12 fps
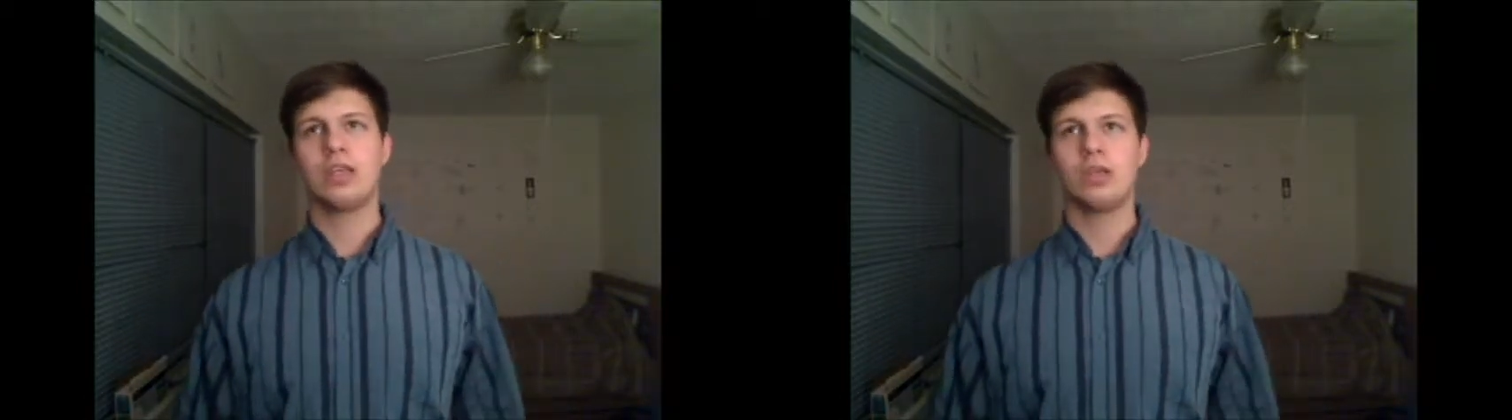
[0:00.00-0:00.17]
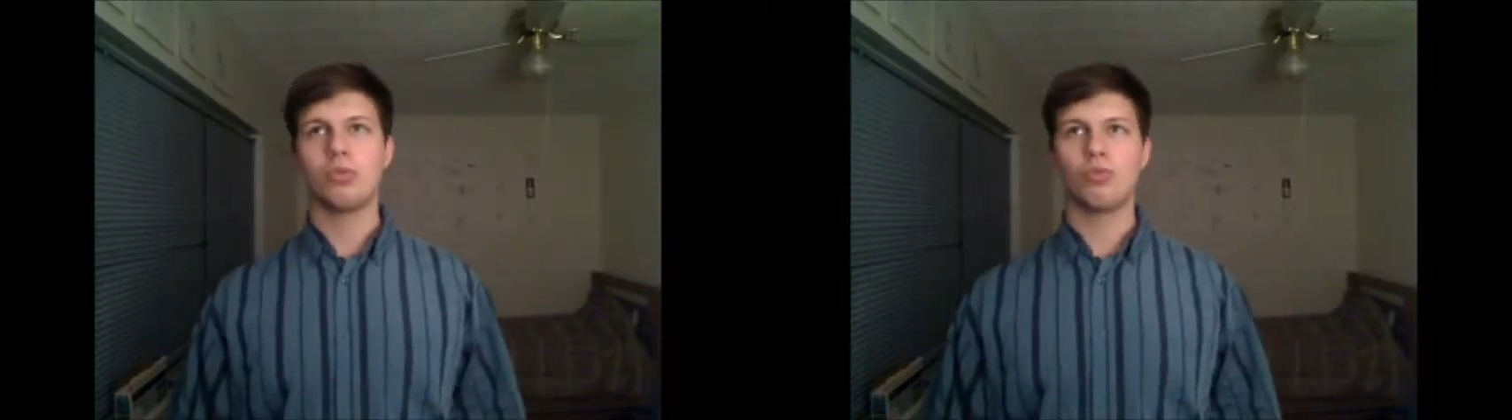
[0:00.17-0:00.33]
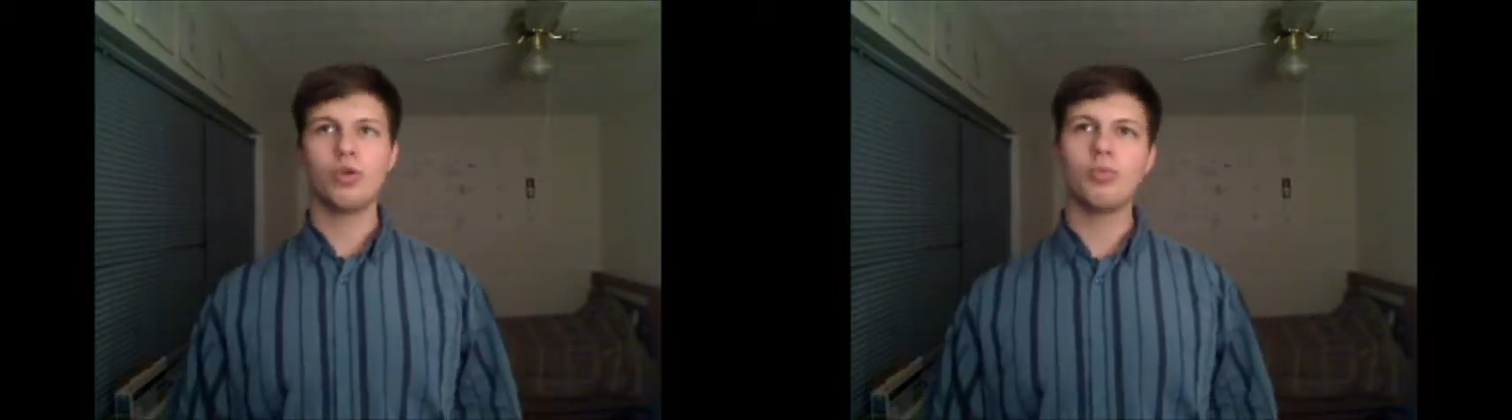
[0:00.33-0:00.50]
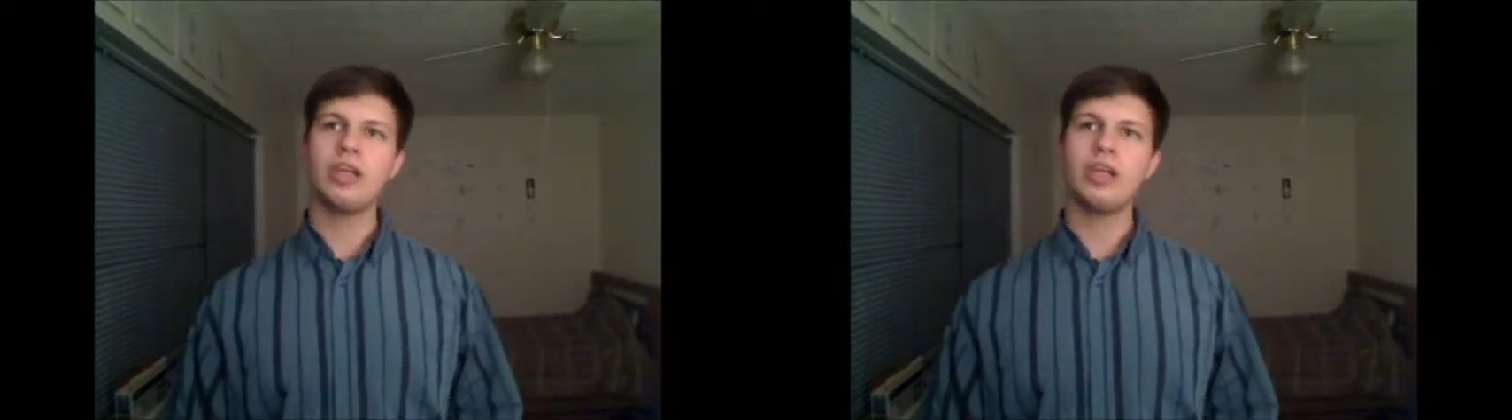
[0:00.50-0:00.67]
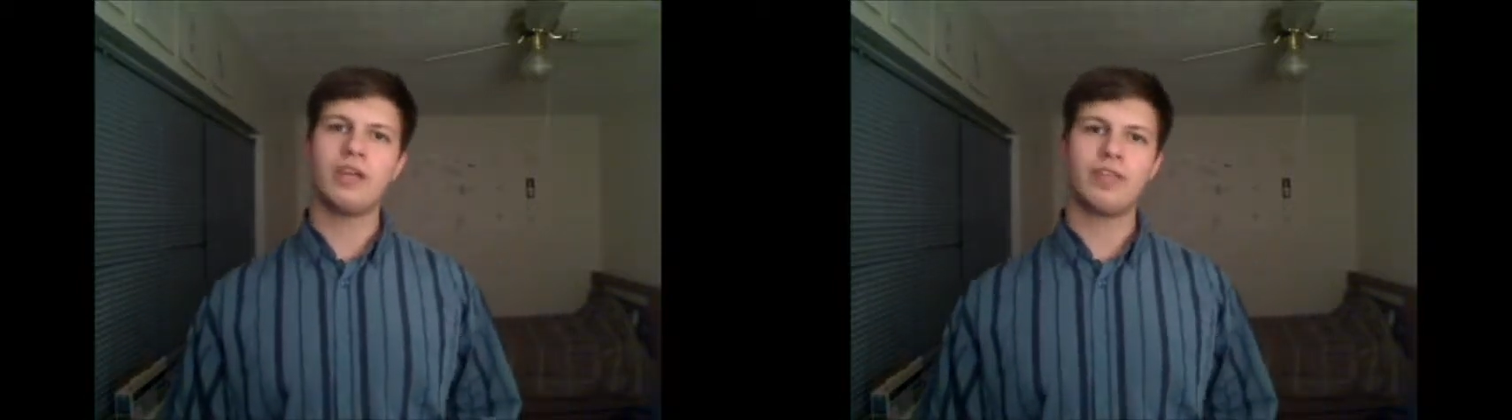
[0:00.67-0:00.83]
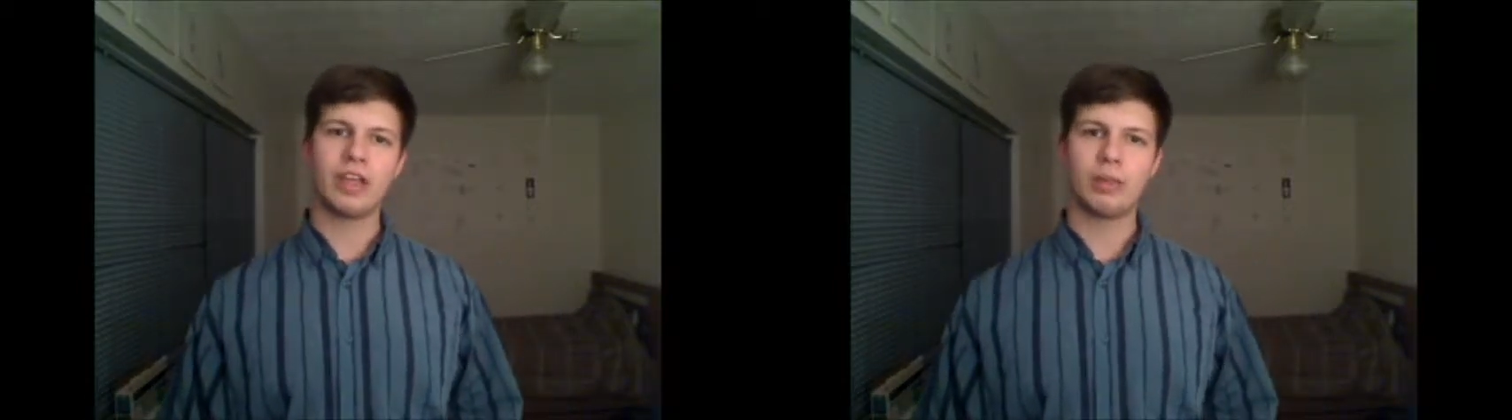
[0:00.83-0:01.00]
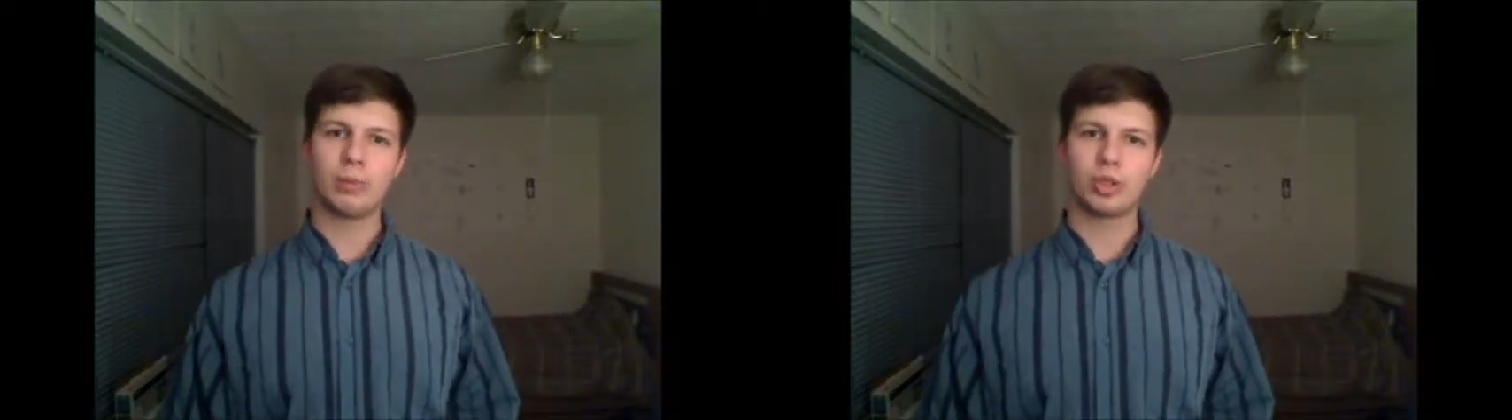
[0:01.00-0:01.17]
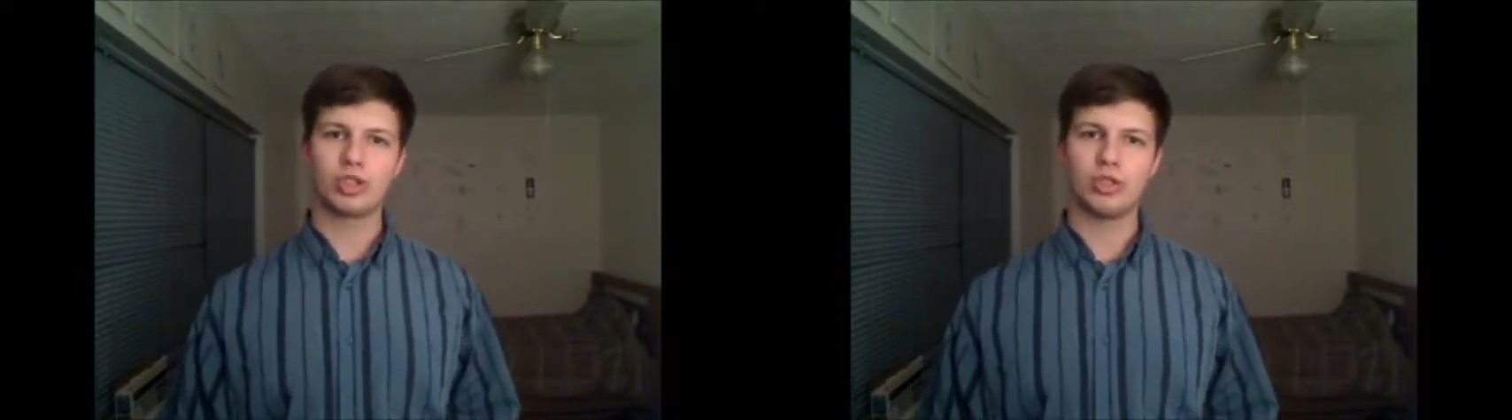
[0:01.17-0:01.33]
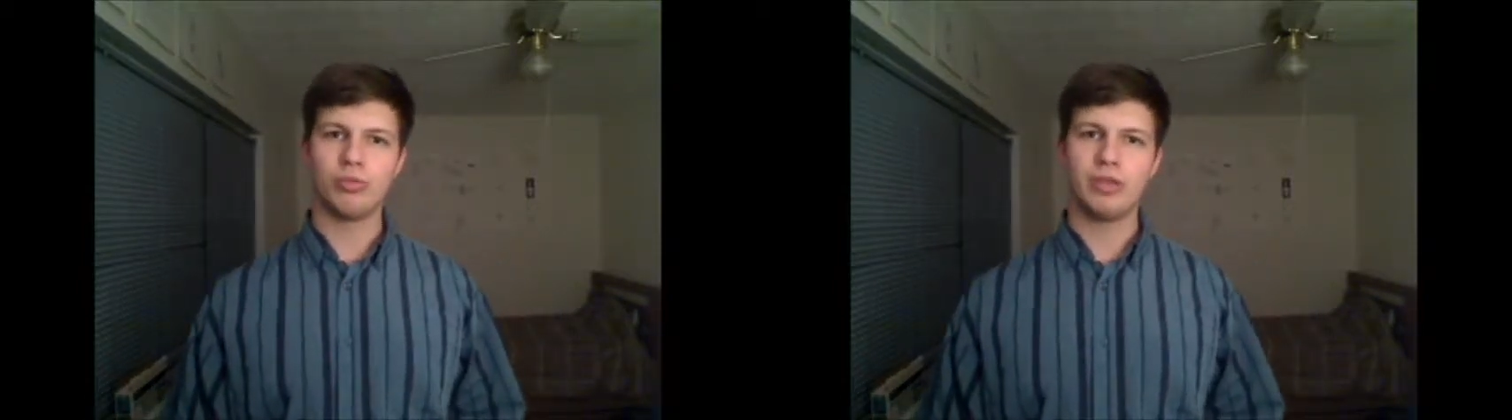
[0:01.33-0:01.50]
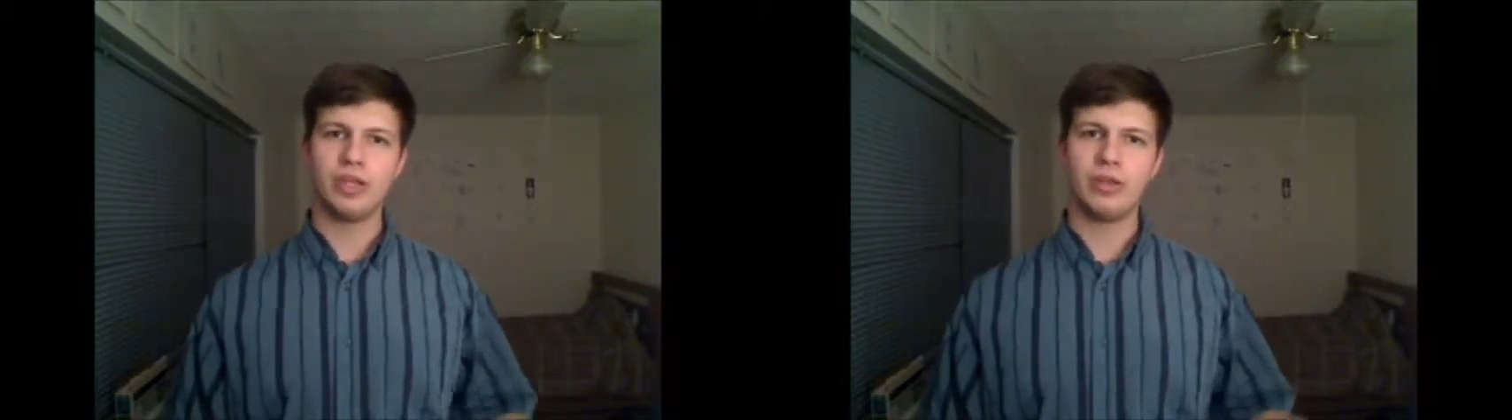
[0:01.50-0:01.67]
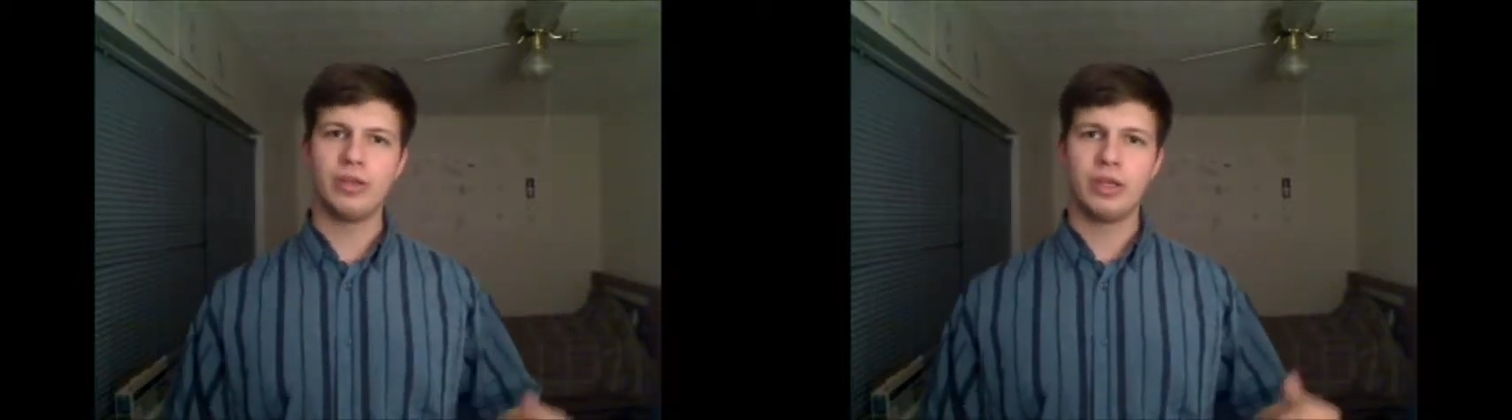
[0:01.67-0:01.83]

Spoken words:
will be available to me